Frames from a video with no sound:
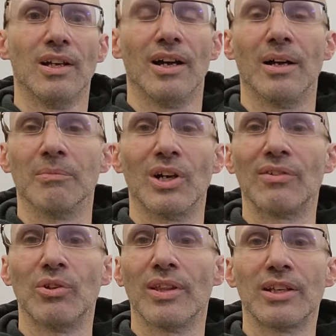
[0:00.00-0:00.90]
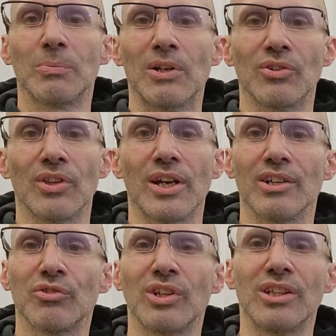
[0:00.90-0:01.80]
Um, you don't have to do anything special there.
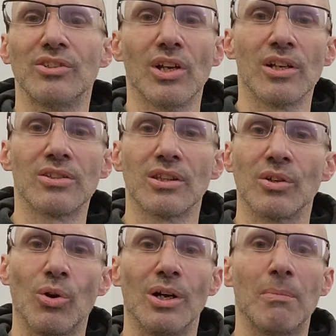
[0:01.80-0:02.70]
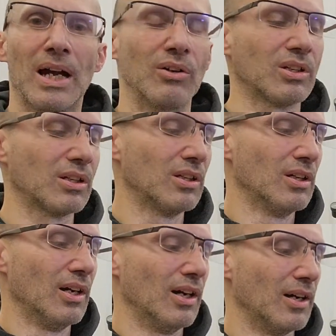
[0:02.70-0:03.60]
It's really just the coil mount.
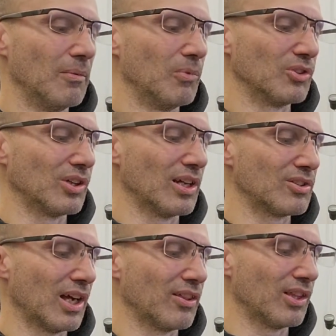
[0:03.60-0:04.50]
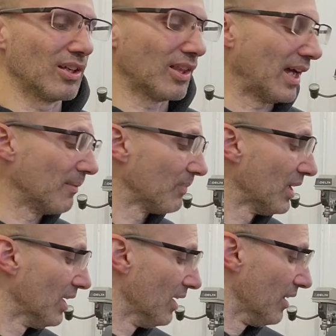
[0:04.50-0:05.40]
Um, what you guys kind of think of that?
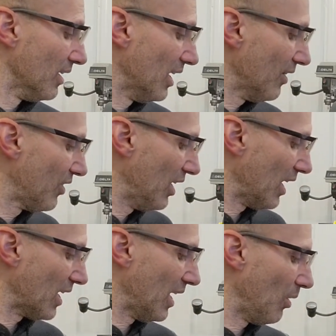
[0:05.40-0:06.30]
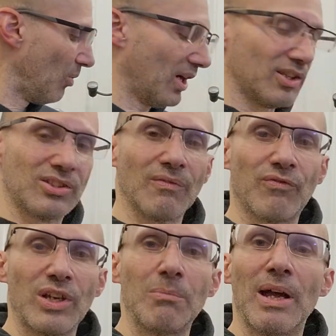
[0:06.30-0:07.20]
The other thing I kind of wanted some
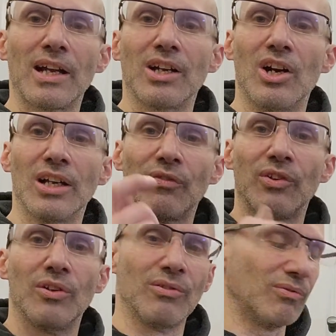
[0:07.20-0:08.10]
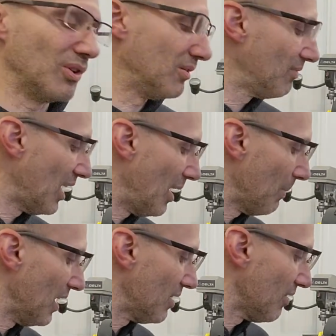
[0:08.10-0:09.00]
feedback on, if you would
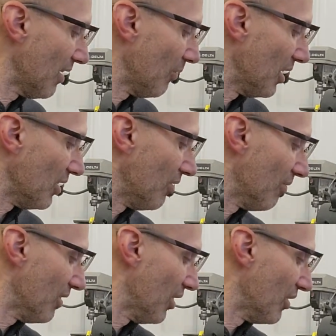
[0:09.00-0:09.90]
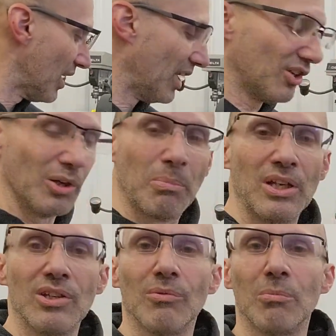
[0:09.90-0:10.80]
comment what you, you know, kind of your
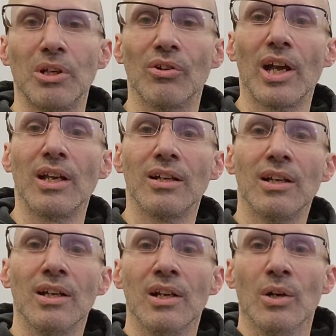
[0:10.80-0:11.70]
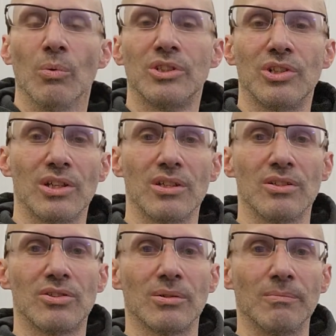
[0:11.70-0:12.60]
opinion would be great, which is